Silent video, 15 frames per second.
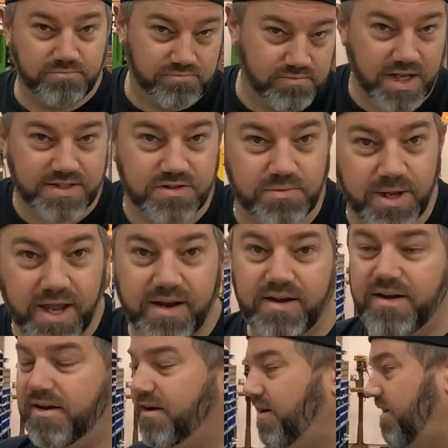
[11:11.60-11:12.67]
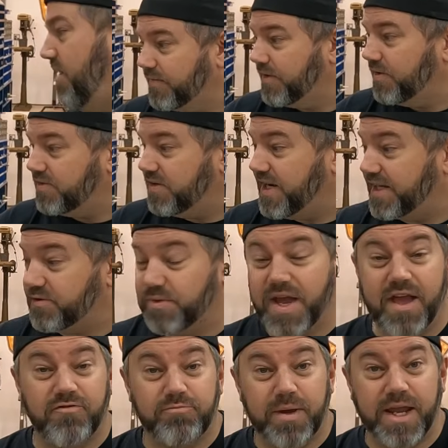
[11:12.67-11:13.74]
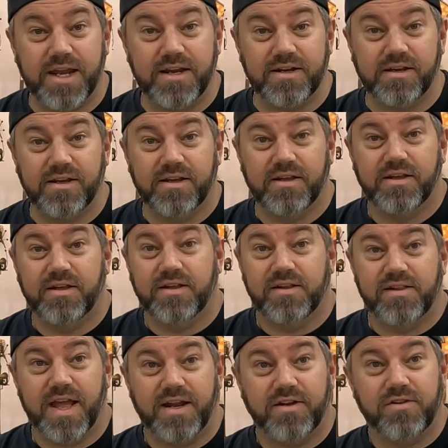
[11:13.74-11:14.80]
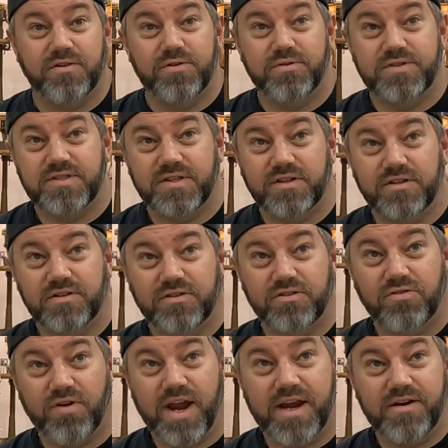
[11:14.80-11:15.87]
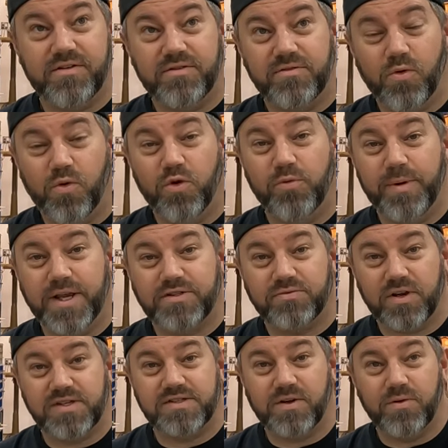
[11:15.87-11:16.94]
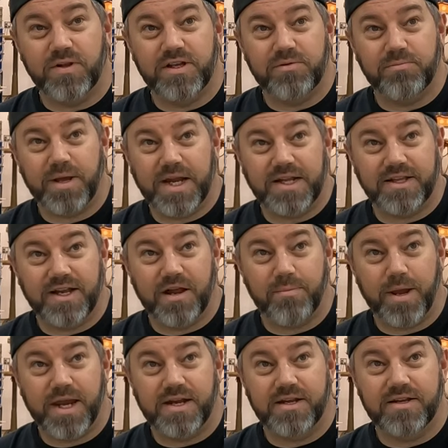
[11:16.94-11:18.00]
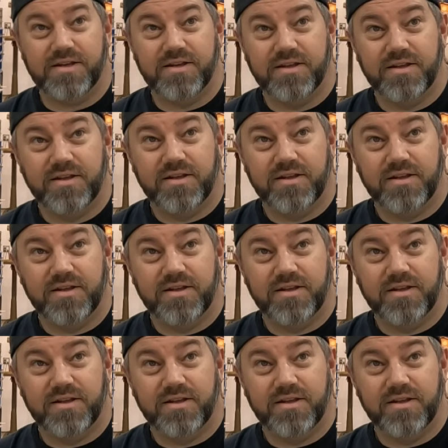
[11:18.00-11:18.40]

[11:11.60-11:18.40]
Not too bad. So next we have paint. That includes the gray oil-based Rust-Oleum paint that I painted